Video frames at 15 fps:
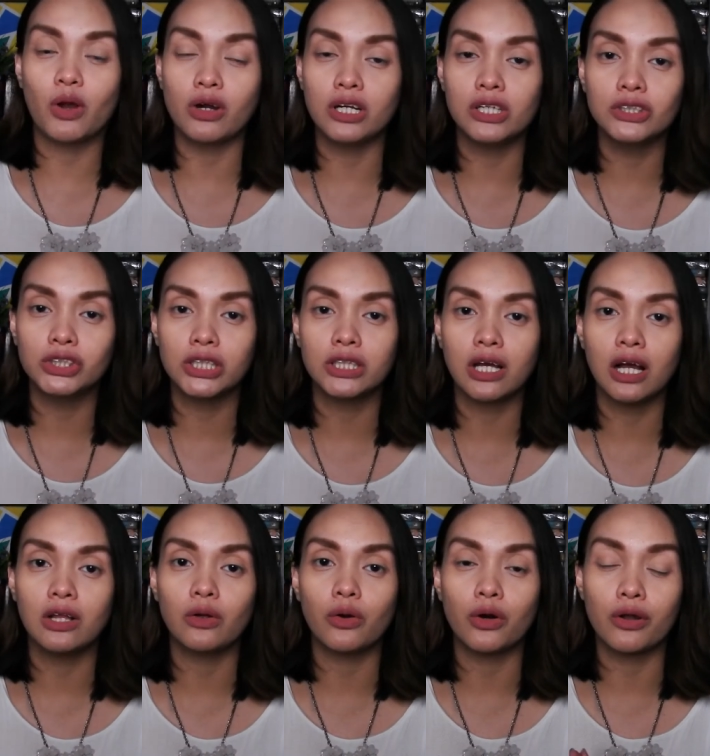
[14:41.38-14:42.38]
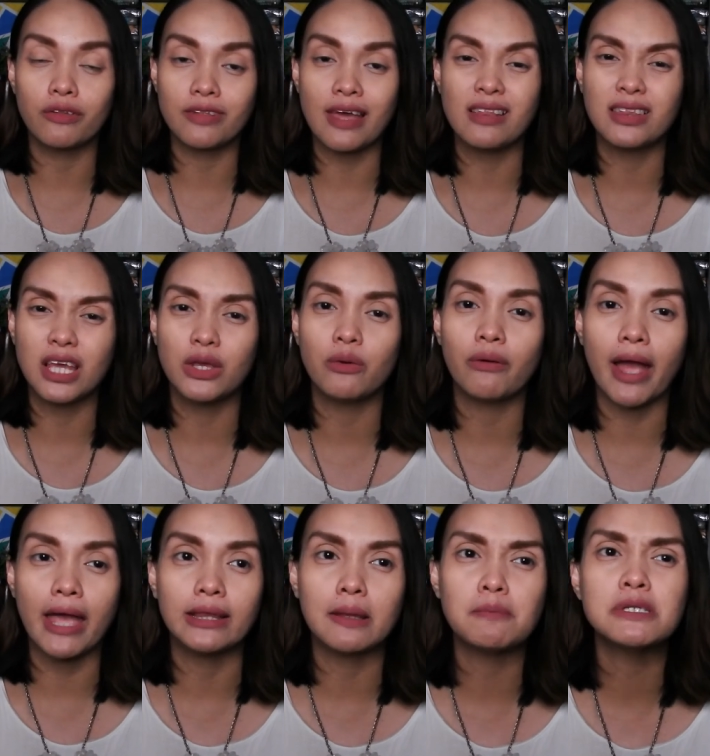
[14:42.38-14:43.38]
original or authentic yung
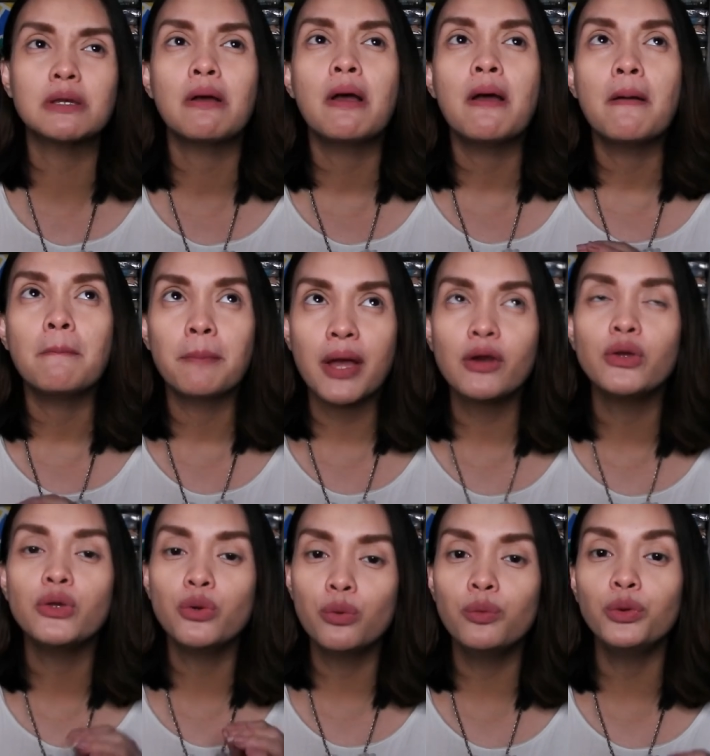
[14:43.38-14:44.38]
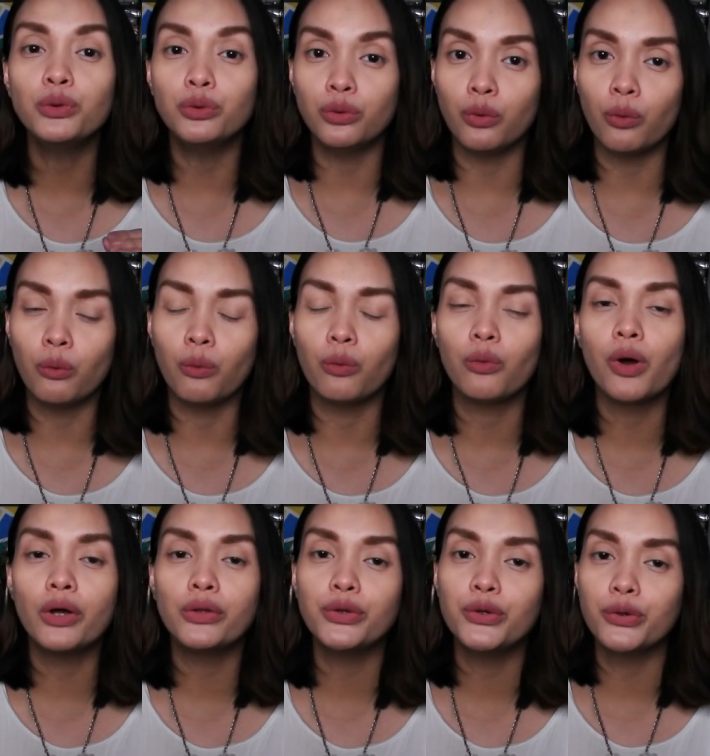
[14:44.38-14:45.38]
items. Pero you would know
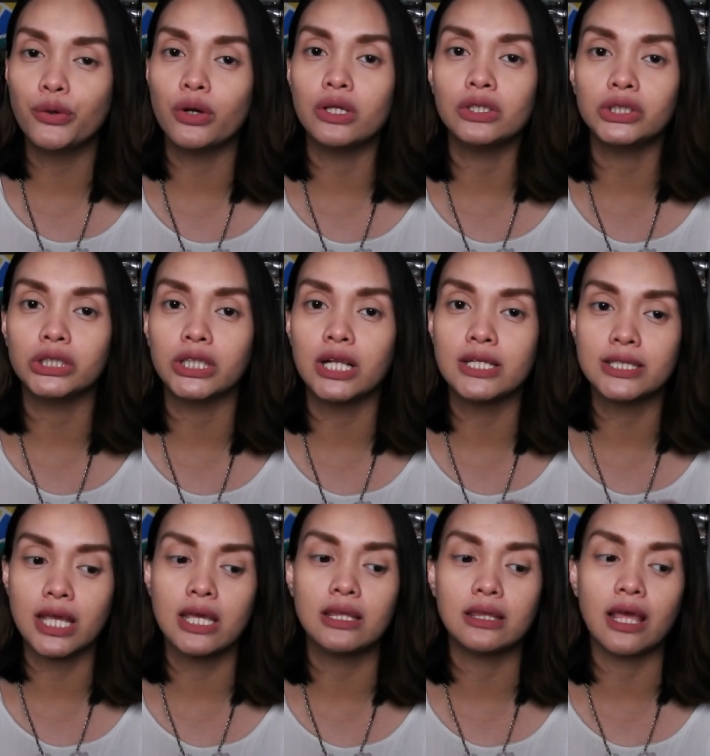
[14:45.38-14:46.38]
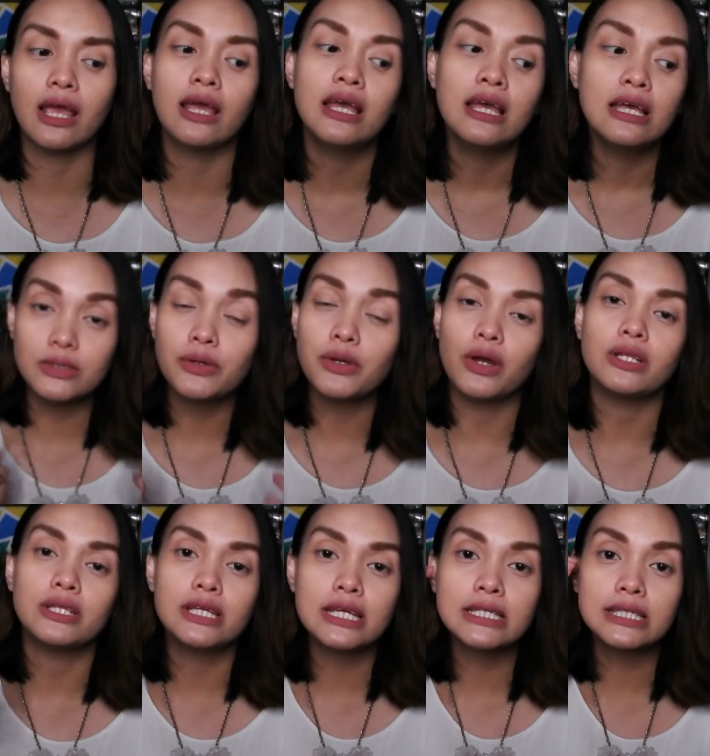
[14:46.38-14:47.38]
ano yung original sa hindi. So,
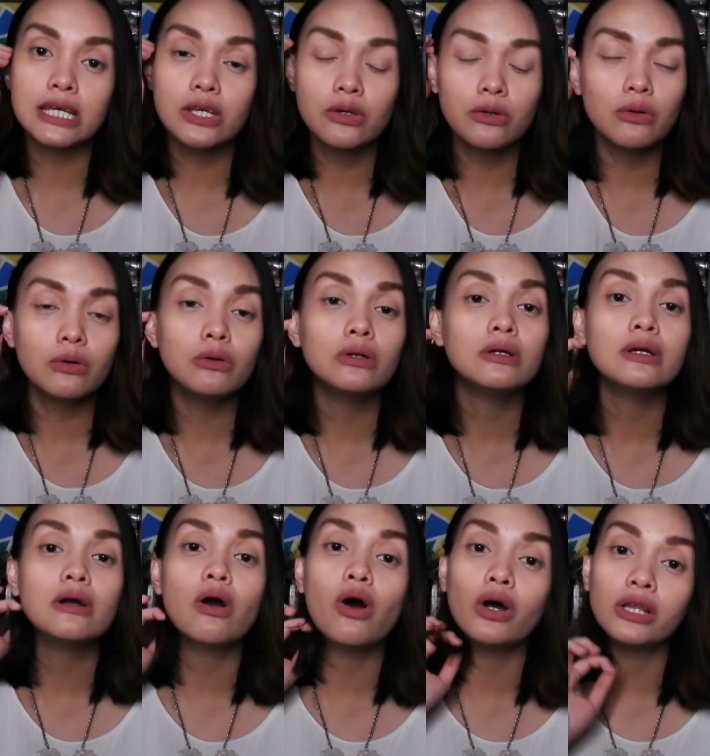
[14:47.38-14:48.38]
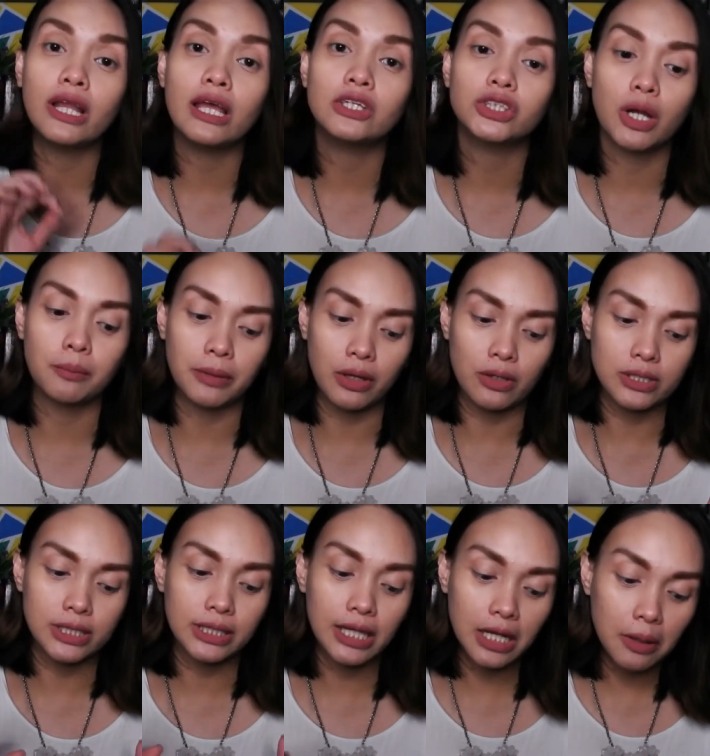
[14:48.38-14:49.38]
yun. Isa yung online shop na yun
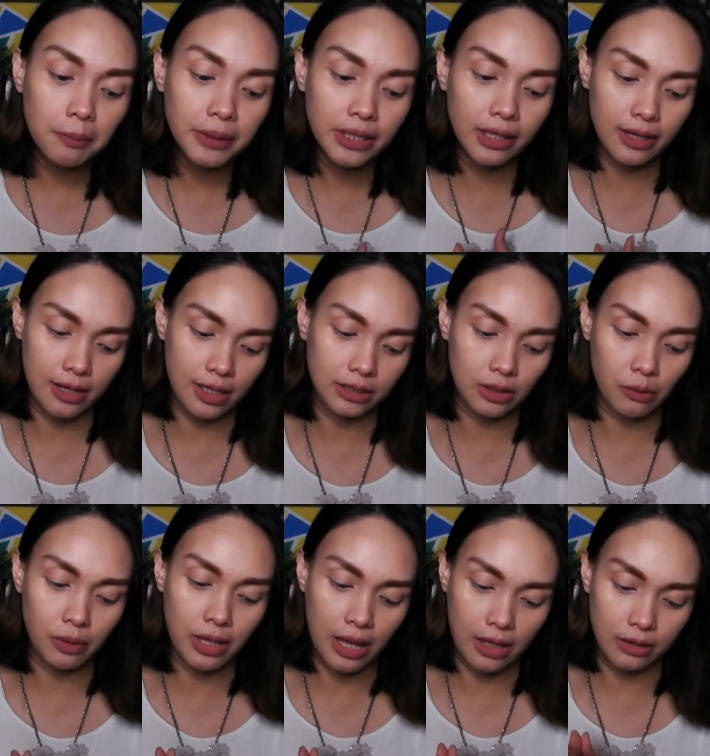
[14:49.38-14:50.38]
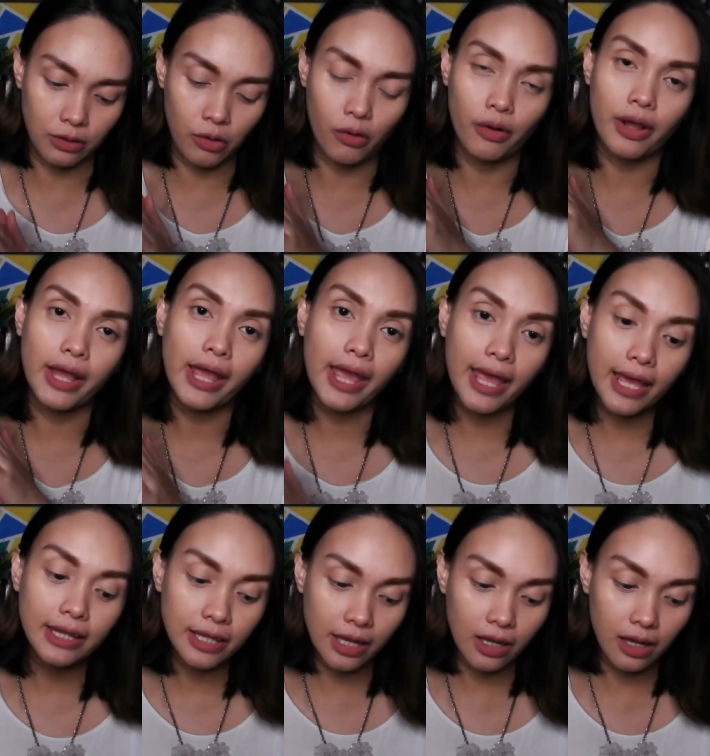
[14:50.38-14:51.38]
sa talagang pinagkakatiwalaan ko.
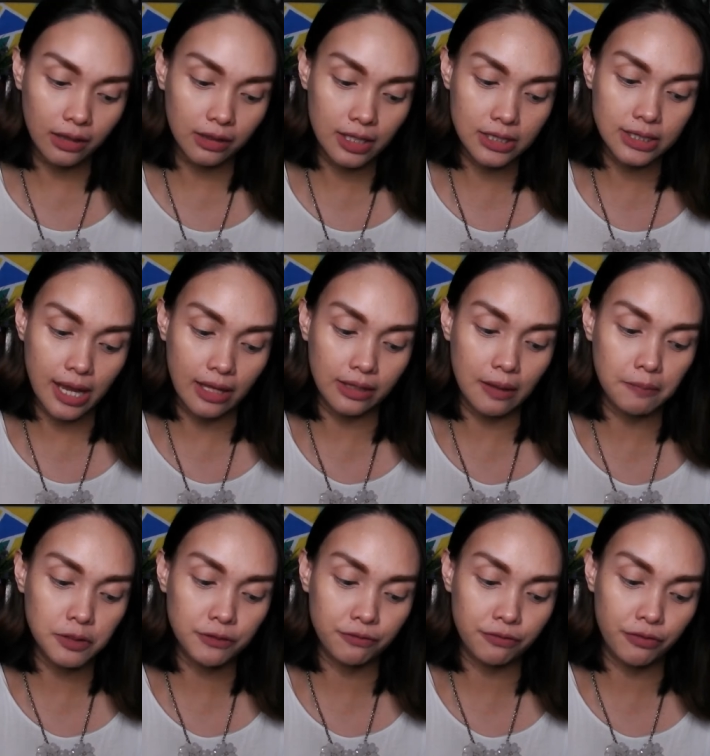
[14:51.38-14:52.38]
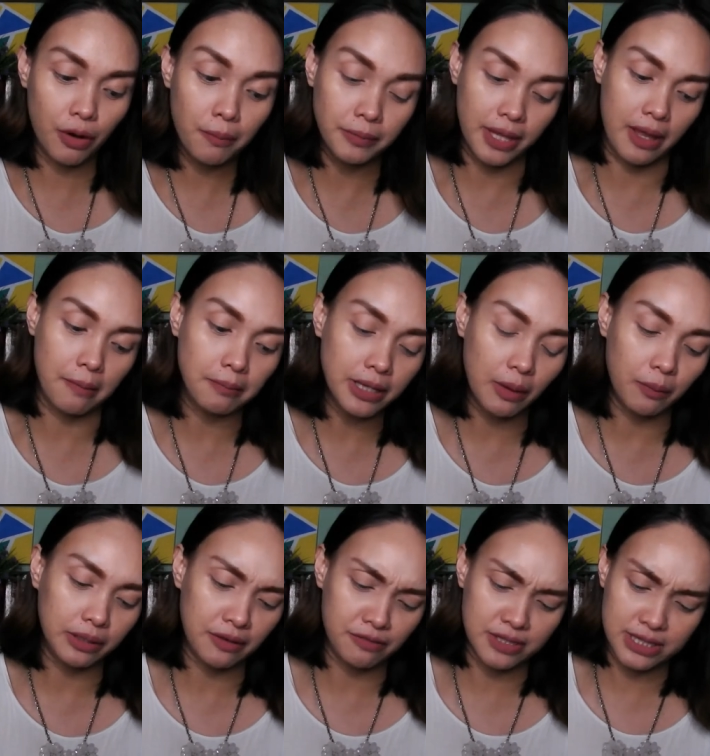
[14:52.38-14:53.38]
and I got these items from them, like
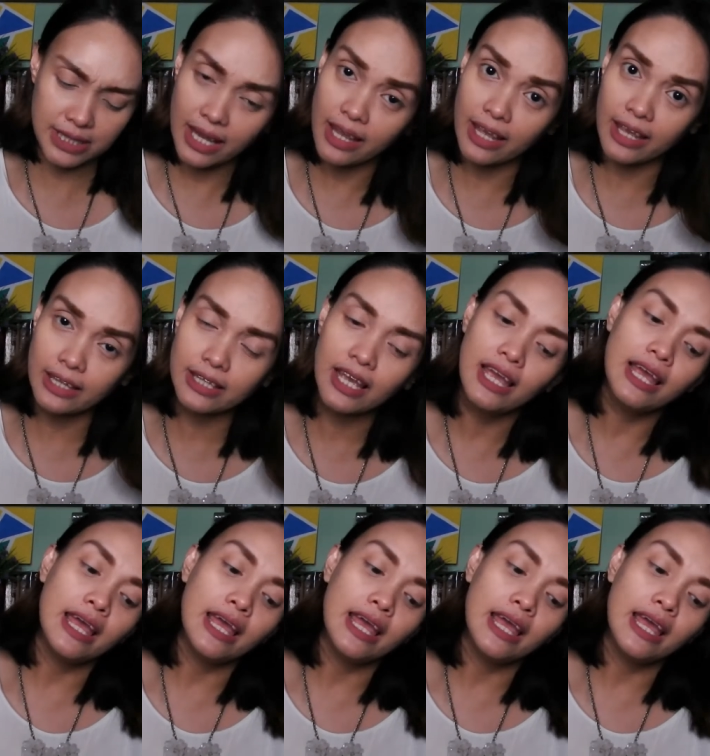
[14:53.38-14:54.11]
what I've said.